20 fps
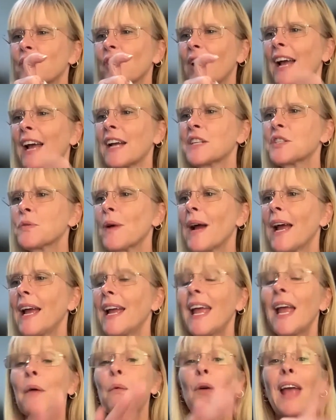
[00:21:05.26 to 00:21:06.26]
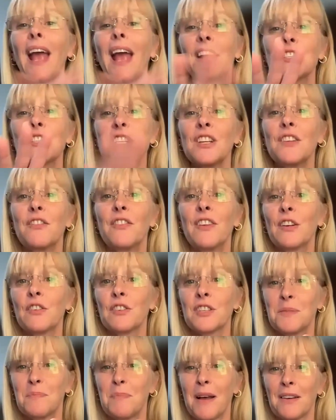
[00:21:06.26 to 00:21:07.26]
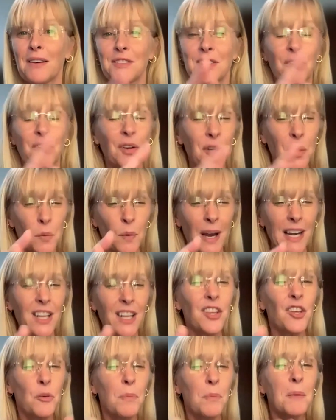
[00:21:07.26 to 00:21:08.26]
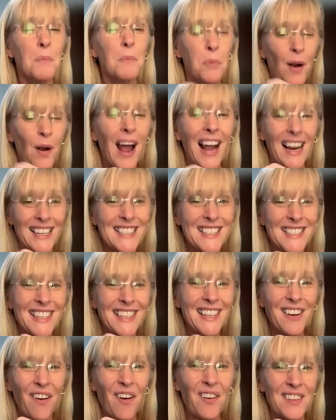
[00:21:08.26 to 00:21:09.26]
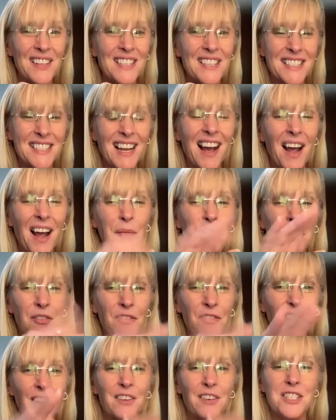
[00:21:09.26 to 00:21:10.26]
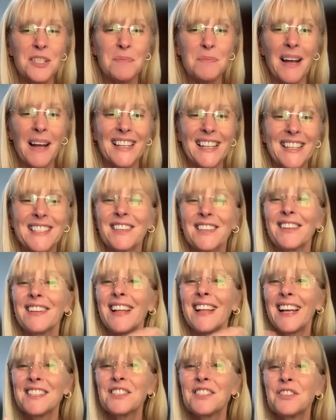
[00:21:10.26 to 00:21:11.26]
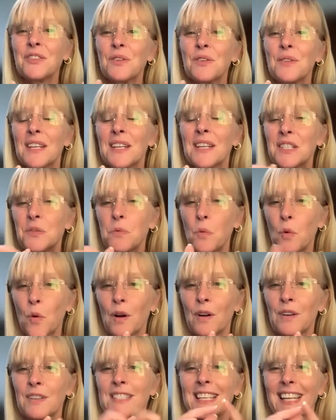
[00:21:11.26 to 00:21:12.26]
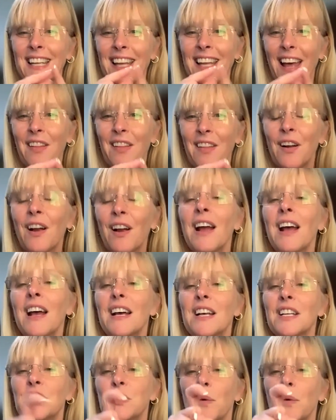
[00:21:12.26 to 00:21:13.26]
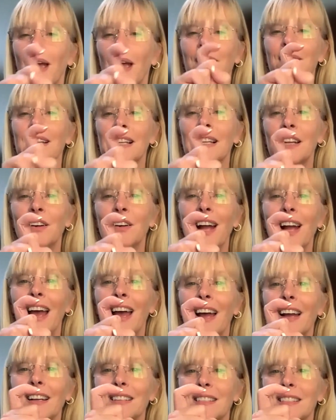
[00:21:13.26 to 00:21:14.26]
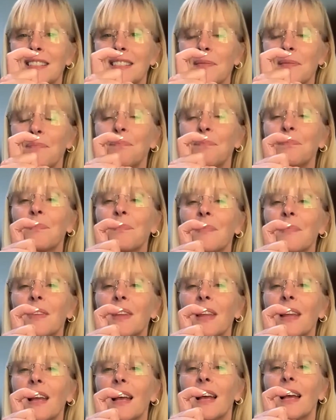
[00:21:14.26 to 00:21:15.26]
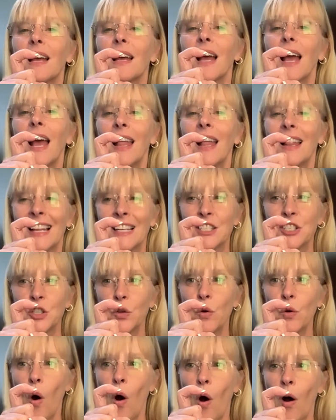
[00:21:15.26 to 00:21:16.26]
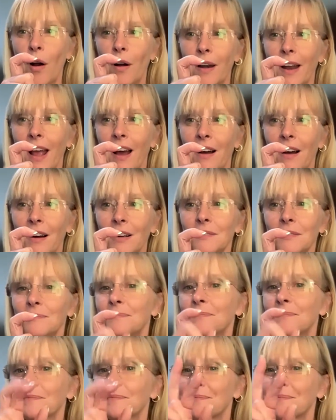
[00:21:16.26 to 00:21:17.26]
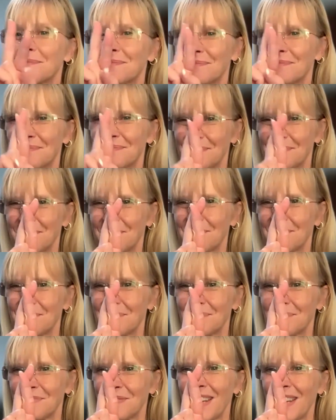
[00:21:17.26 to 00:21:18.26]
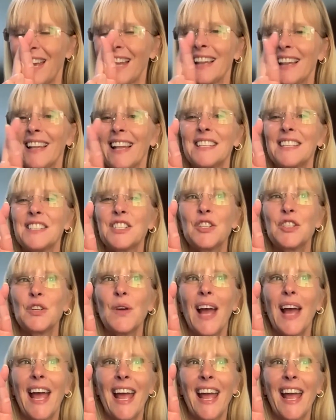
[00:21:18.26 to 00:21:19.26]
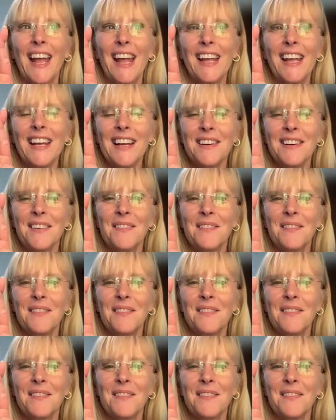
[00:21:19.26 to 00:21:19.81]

for X-ray, and we actually finger spell. So are you ready? You've been practicing all this time your finger spelling. So let's do this word together. So we have the letter X. Let's do R now. And let's do A.